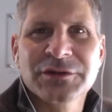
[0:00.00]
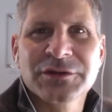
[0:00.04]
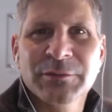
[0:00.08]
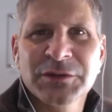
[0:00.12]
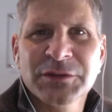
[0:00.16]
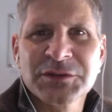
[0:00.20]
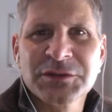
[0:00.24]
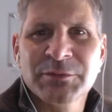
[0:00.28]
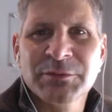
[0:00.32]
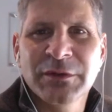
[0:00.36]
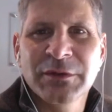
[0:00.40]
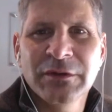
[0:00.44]
It
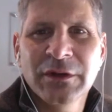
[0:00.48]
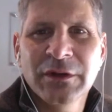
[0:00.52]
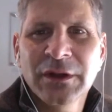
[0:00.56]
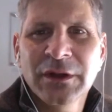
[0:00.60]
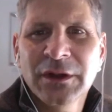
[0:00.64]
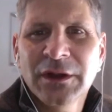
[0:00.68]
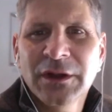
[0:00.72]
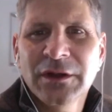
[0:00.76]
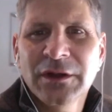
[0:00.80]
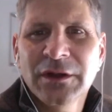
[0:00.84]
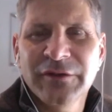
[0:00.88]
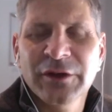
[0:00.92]
must be
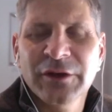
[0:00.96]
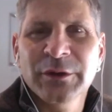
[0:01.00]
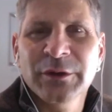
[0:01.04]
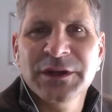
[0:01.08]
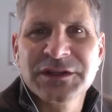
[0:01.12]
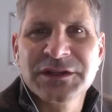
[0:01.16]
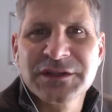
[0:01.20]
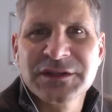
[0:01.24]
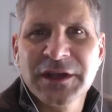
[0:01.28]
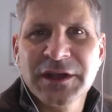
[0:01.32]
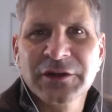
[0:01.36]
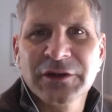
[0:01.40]
very
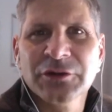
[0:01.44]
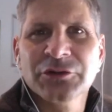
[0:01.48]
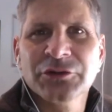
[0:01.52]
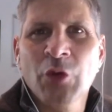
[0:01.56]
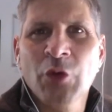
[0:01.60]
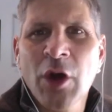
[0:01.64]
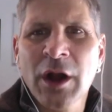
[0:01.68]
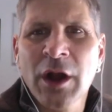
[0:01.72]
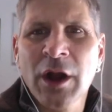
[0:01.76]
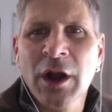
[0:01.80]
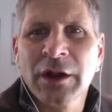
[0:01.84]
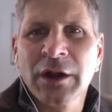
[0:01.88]
settled
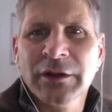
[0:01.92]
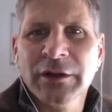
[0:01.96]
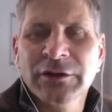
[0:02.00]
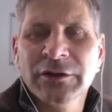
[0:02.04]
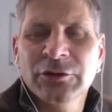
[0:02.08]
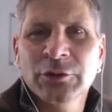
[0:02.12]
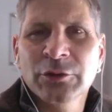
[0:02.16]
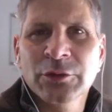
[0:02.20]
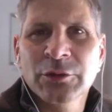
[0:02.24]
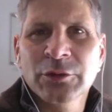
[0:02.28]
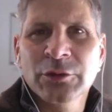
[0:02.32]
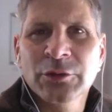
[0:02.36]
rock like
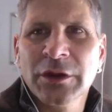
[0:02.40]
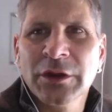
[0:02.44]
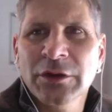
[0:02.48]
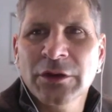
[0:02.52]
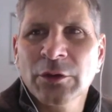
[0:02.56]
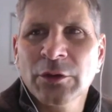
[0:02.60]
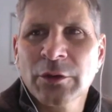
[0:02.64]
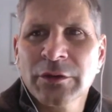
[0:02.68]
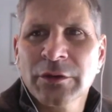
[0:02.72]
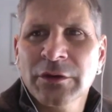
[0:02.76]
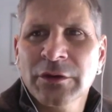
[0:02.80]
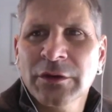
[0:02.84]
doing work in
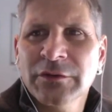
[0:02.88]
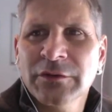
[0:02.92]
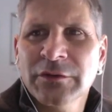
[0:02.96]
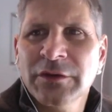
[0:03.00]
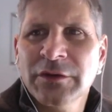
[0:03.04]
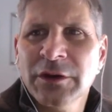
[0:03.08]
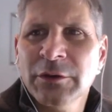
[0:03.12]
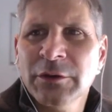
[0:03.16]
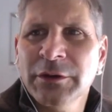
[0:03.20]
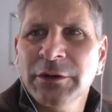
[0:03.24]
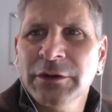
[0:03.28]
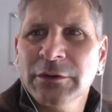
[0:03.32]
northern
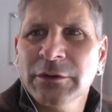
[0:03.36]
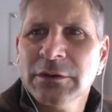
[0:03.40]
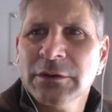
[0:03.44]
Ontario.